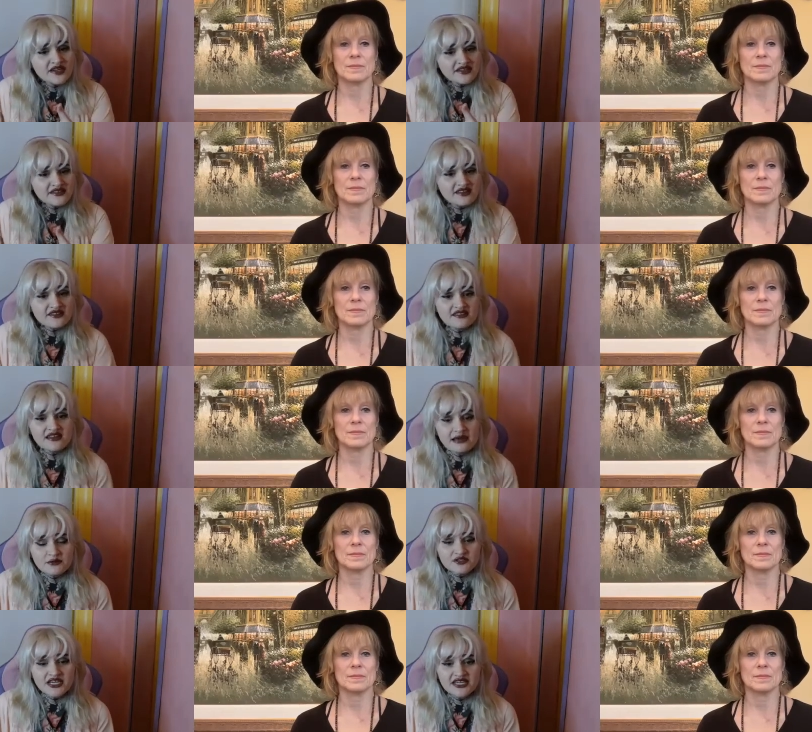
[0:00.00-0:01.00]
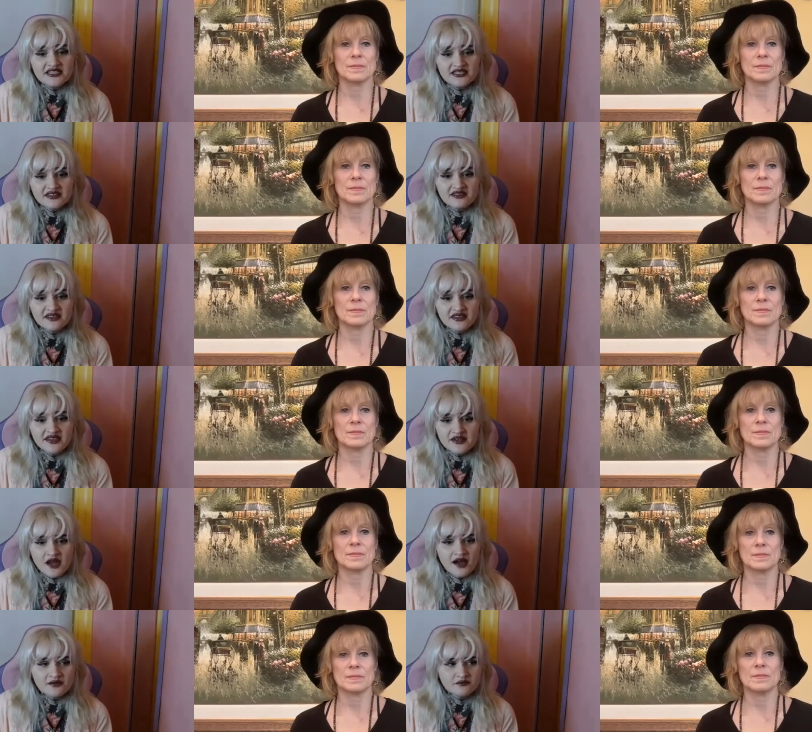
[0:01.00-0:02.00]
Speaker 1: exist simultaneously and
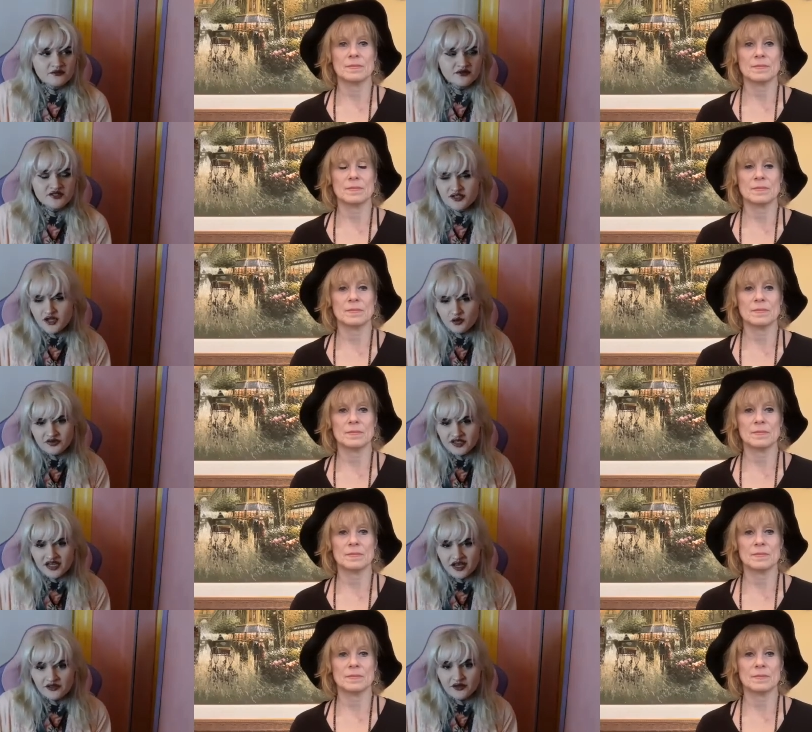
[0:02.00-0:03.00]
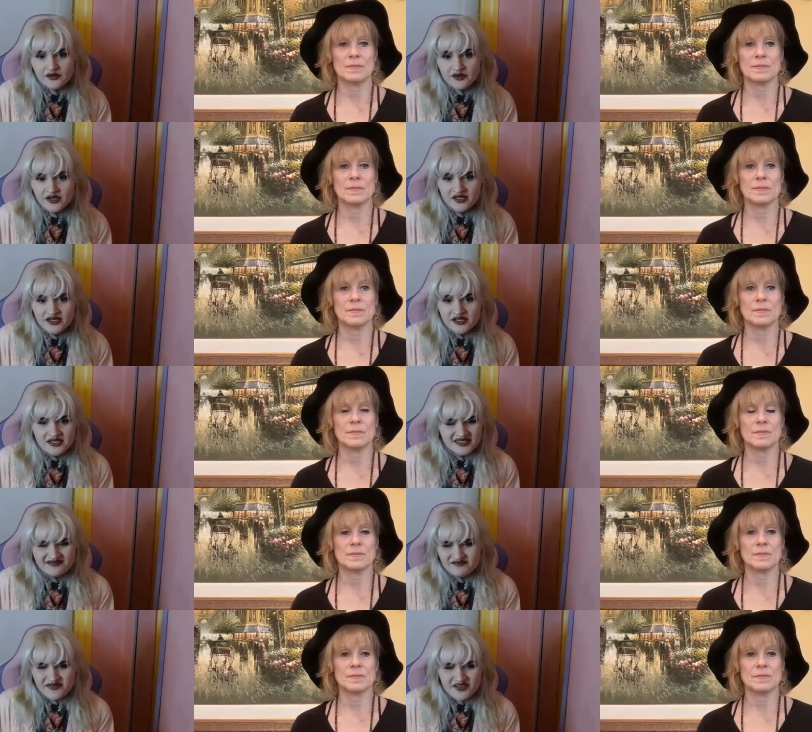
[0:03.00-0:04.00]
not denote the other.
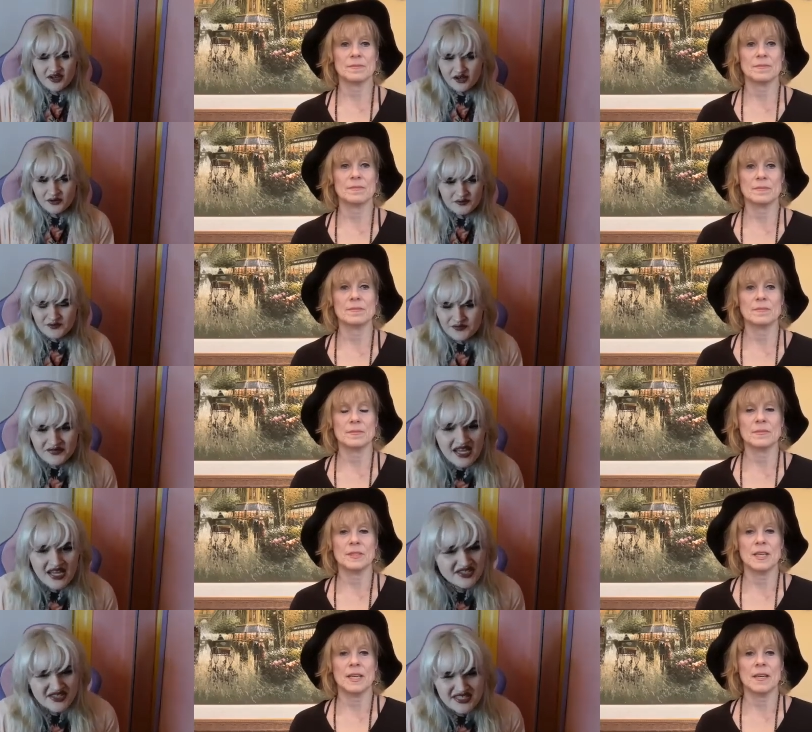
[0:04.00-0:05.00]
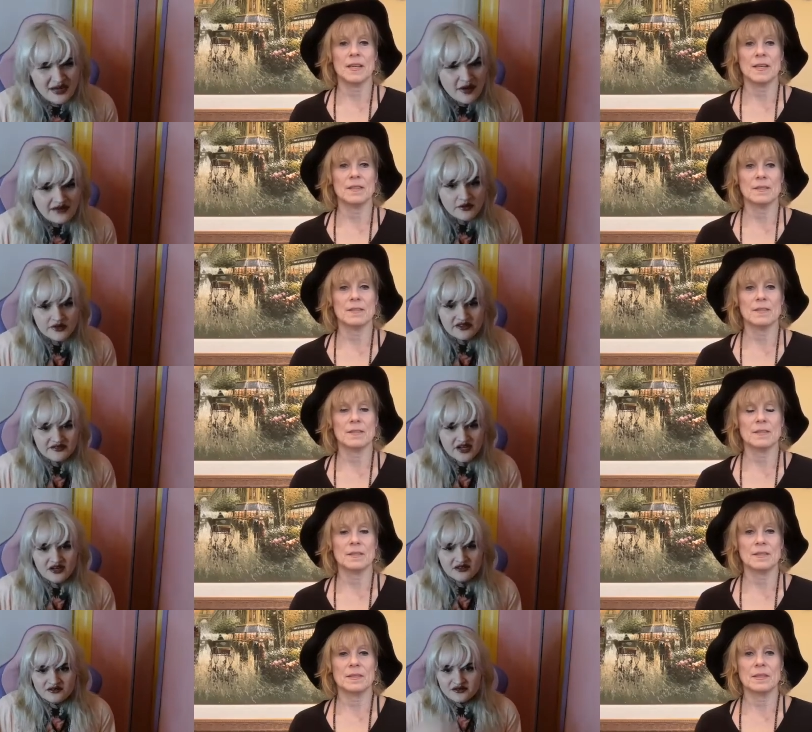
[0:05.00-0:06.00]
So that's just how I've always
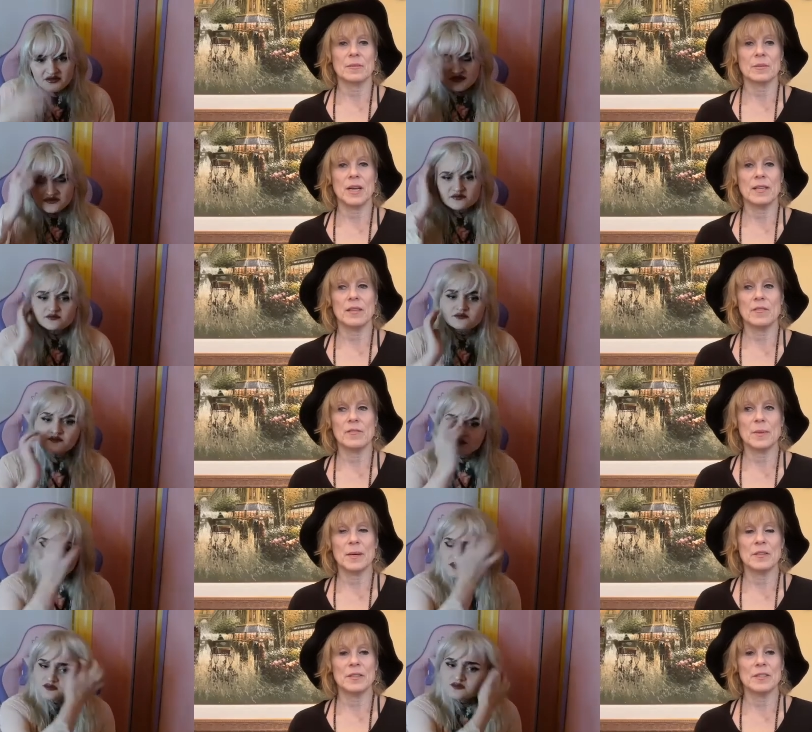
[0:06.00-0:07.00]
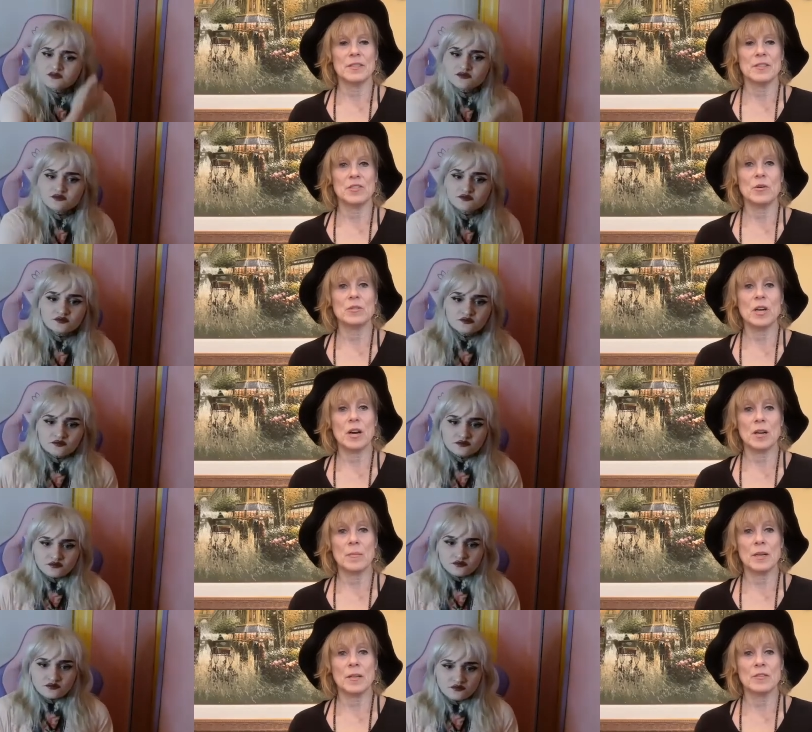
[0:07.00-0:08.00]
felt.
Speaker 2: And what I love about it is there's no
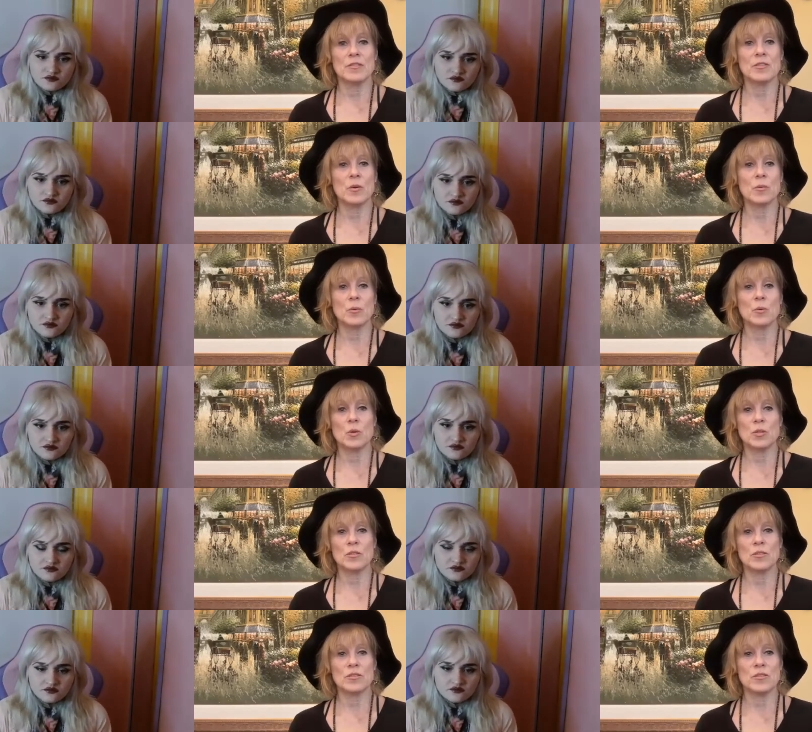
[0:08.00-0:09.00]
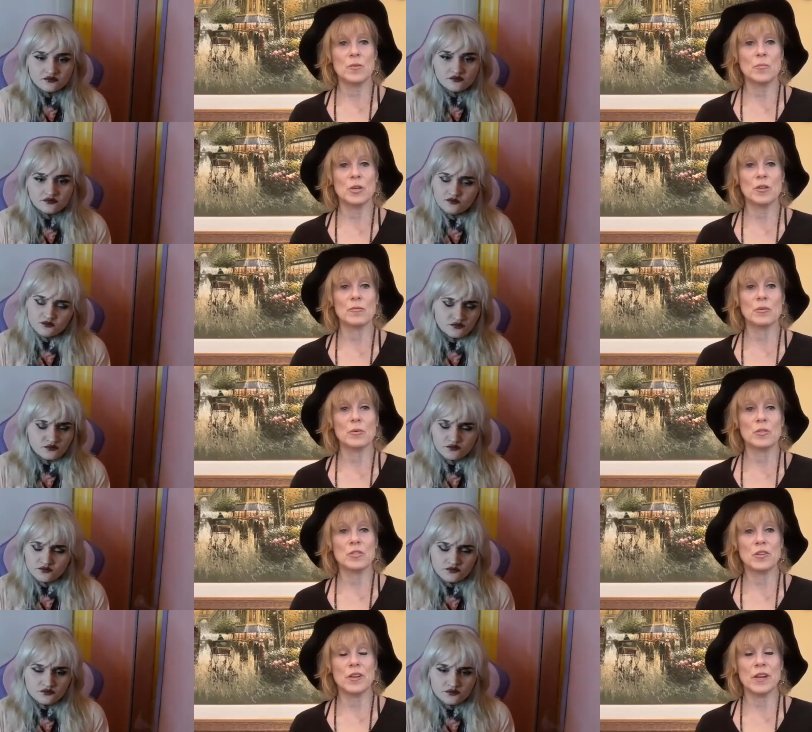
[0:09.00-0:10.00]
dogma, there's no rules, there's no book of
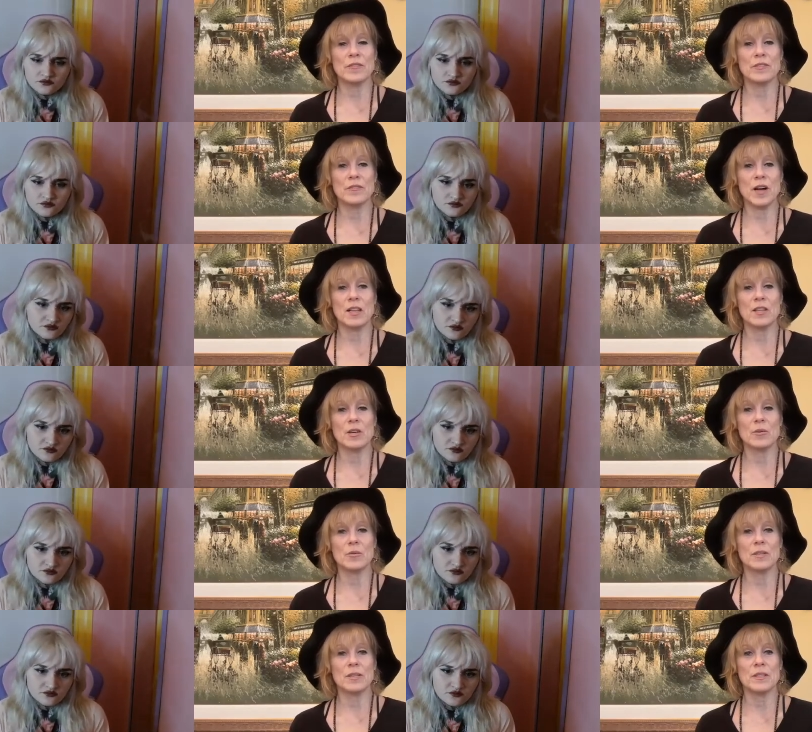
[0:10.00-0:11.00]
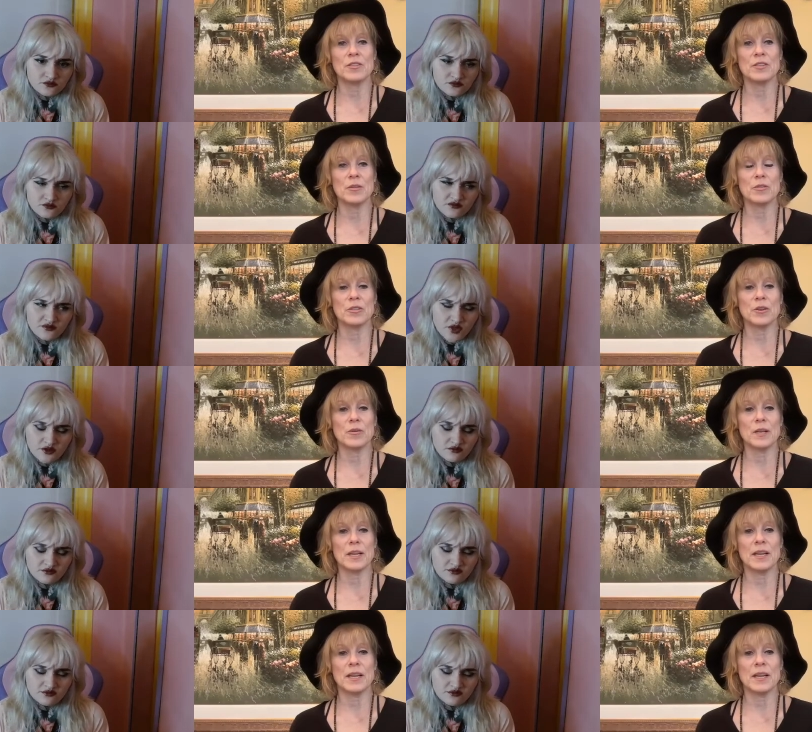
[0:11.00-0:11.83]
rules that you have to follow that, you know, you're going to